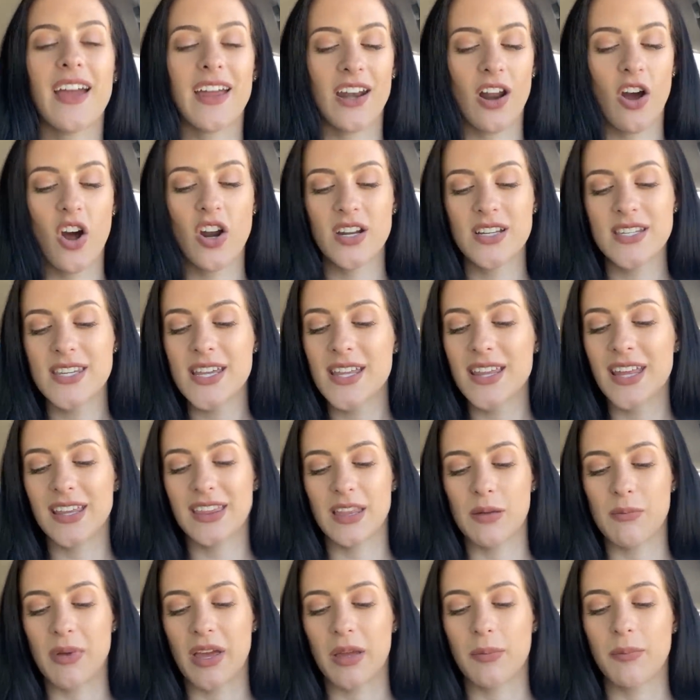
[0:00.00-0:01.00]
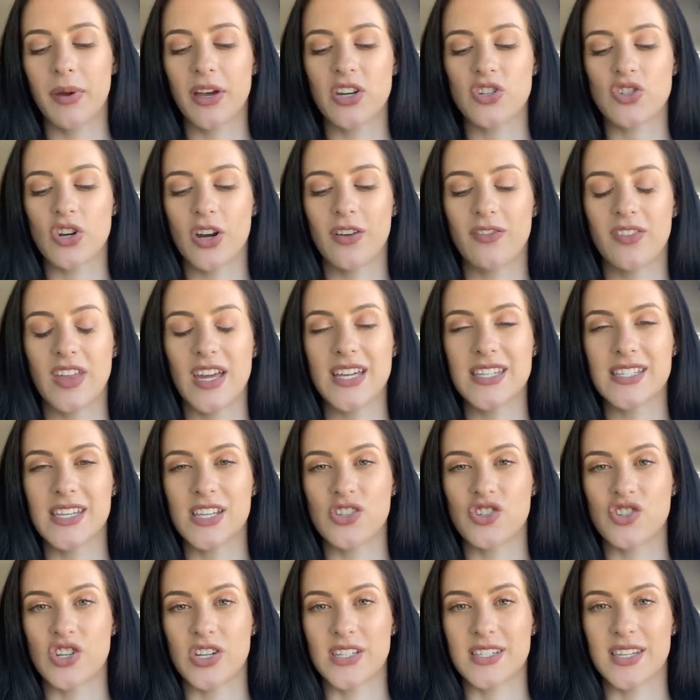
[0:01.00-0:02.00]
and honestly like the big picture of this
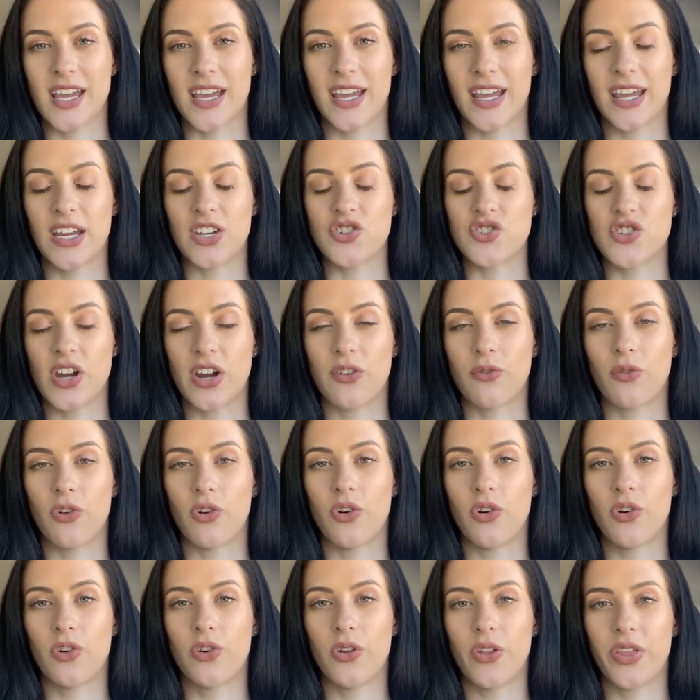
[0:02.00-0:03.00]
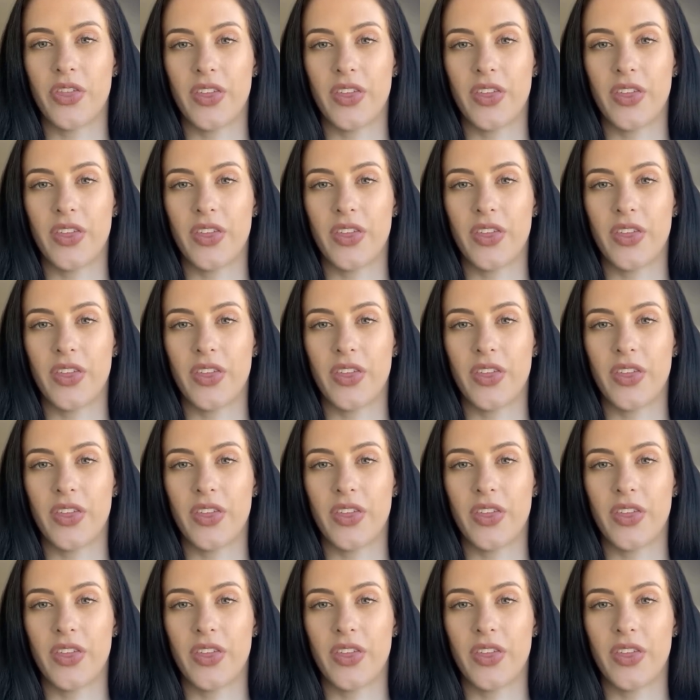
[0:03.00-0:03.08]
is just like in general